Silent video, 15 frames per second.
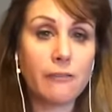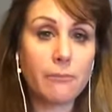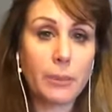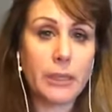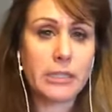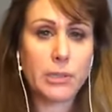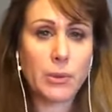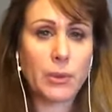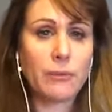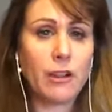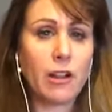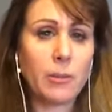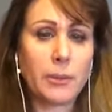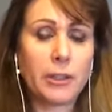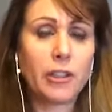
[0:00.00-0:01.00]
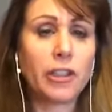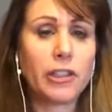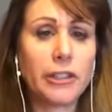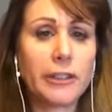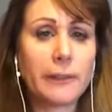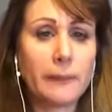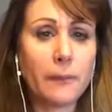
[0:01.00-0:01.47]
because we've all been hurt,
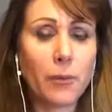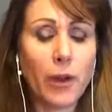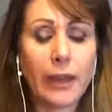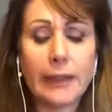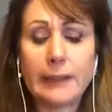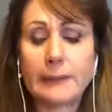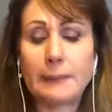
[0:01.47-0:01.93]
right?